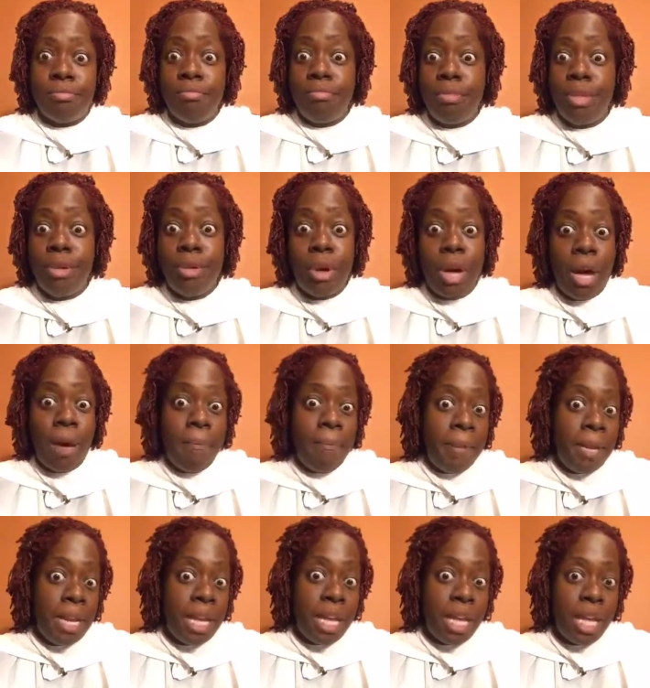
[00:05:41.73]
new
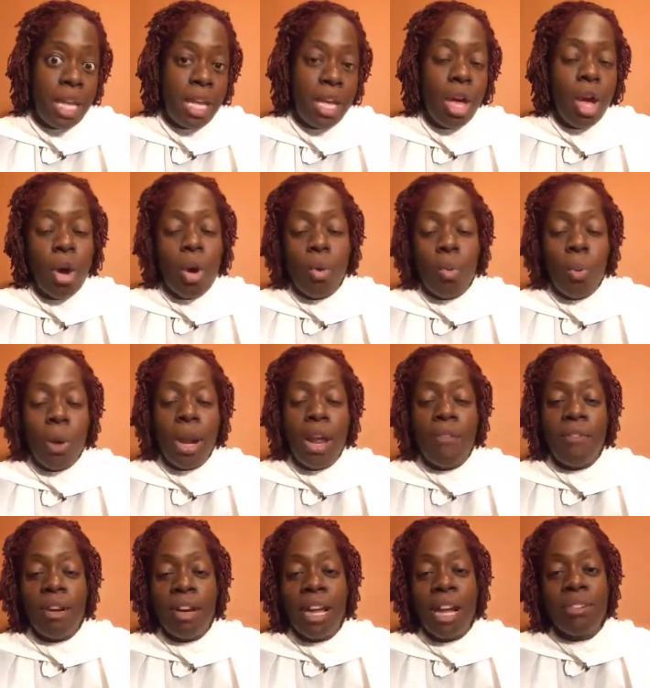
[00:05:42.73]
company,
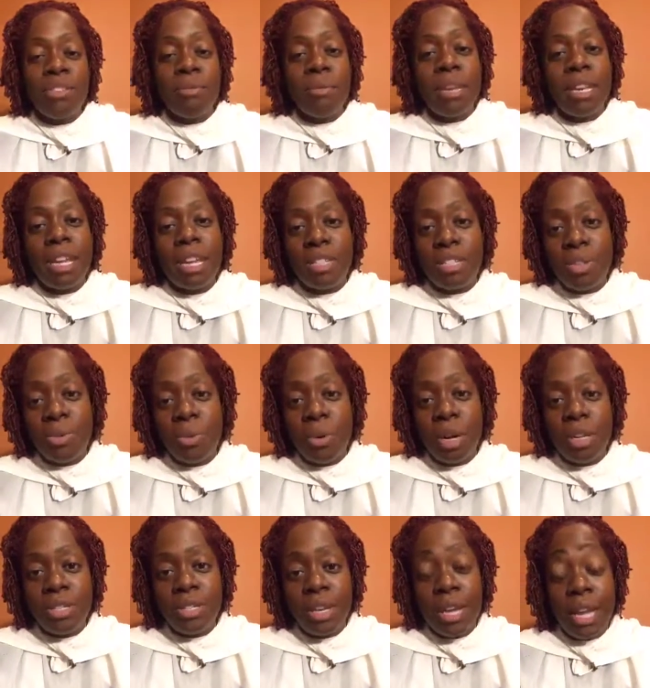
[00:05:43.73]
whatever announcement that you
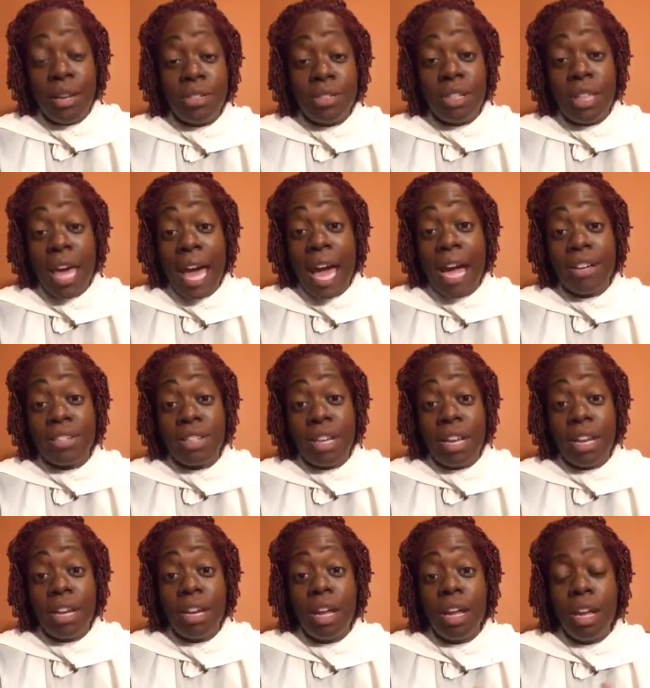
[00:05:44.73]
want to announce to the Ash
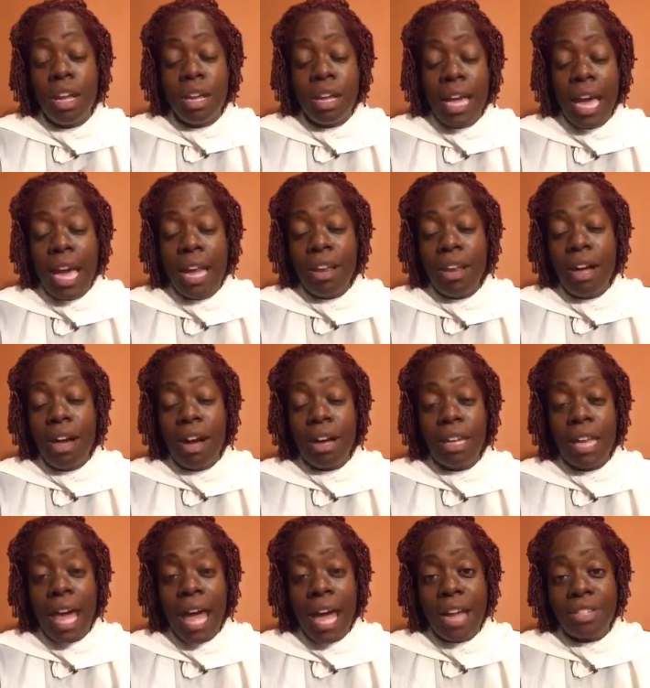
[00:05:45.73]
It catalog
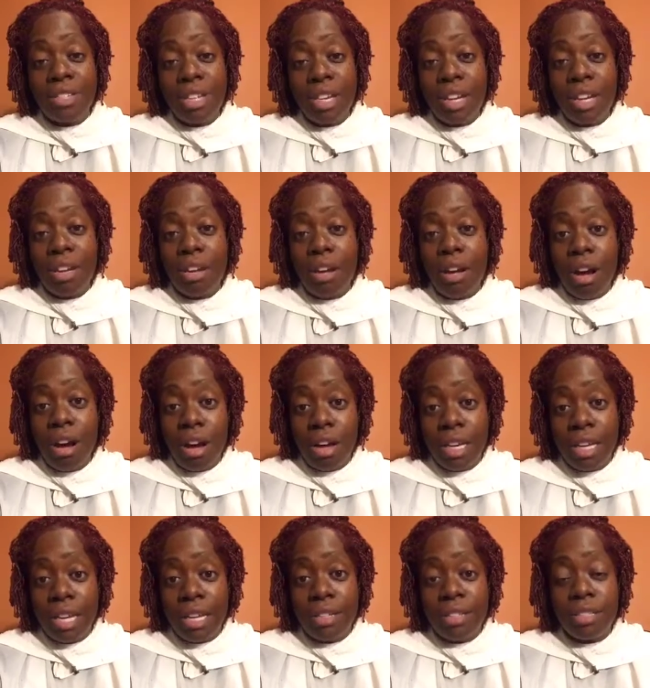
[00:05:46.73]
and the Ash It
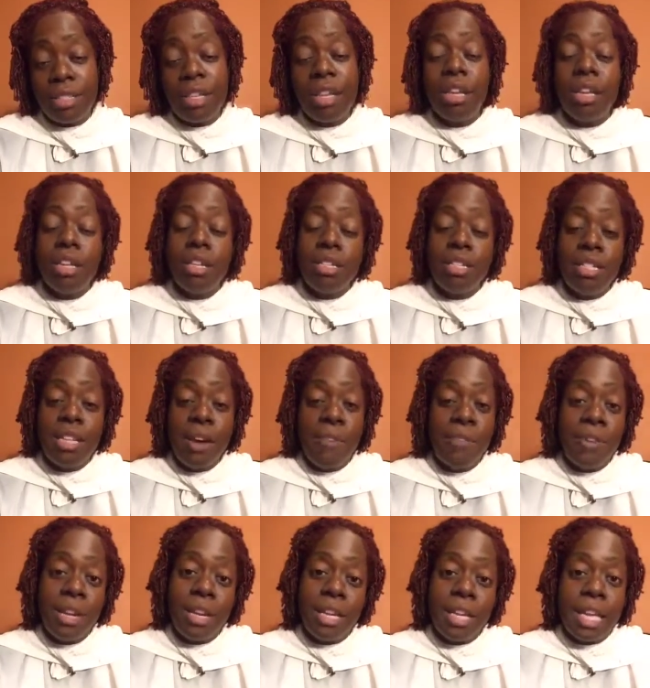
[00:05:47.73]
audience,
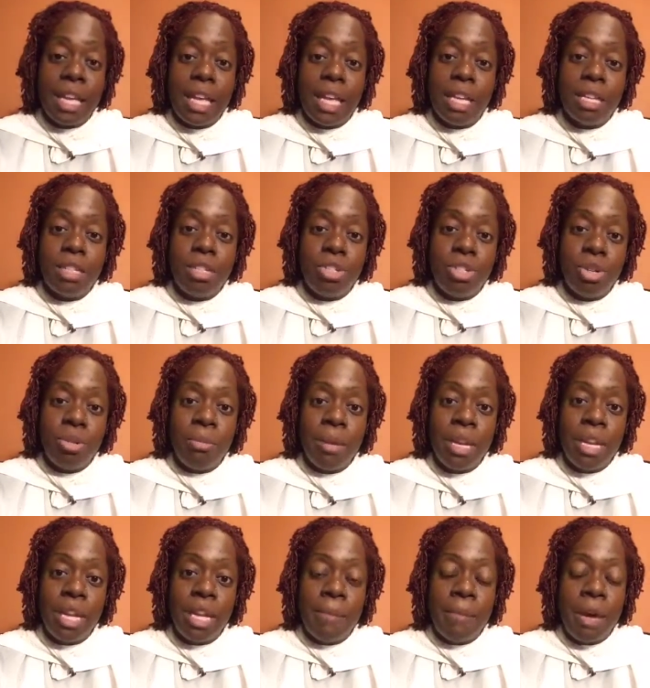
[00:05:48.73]
definitely shoot me
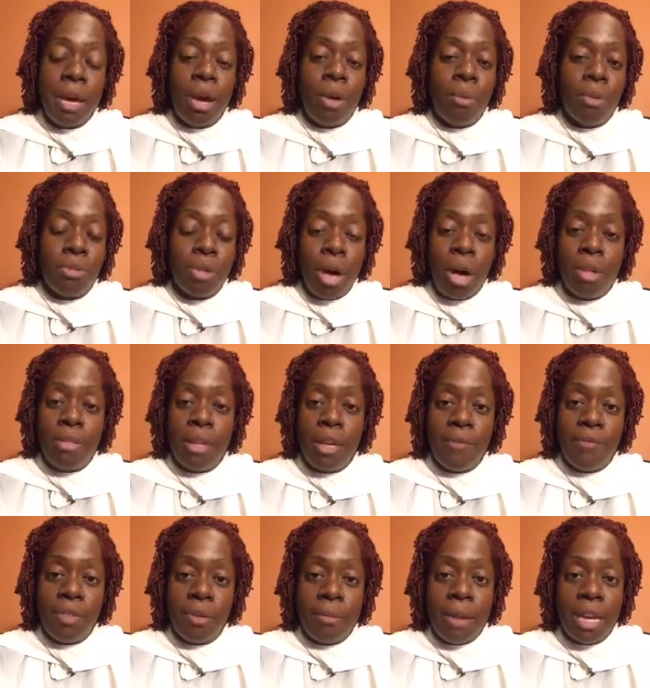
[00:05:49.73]
an email with all the
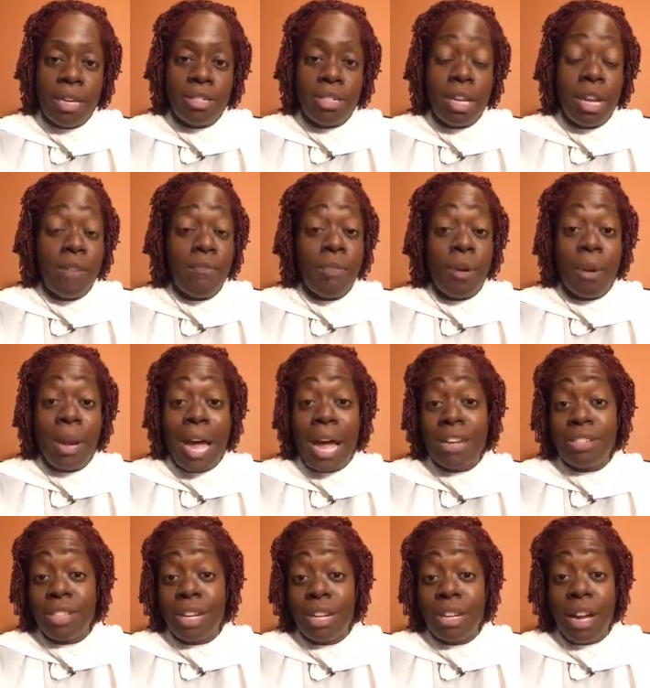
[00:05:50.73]
information, info at
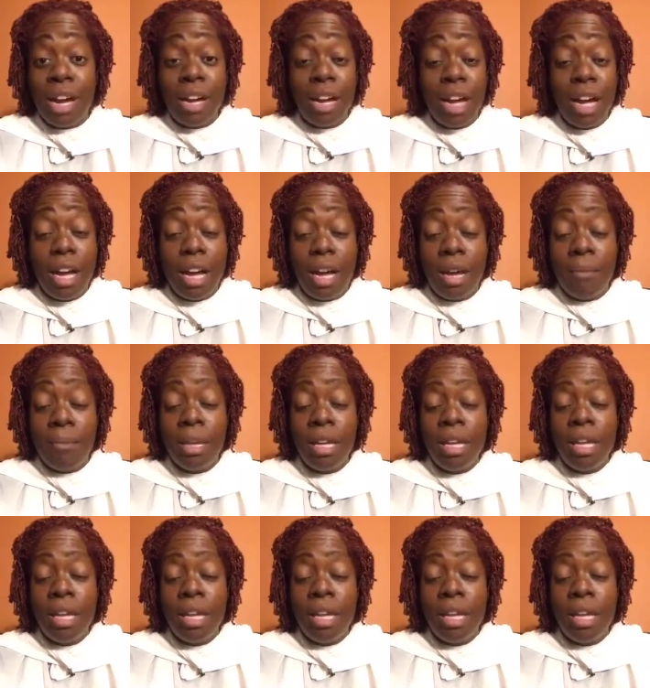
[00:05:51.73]
ashsaidit.com,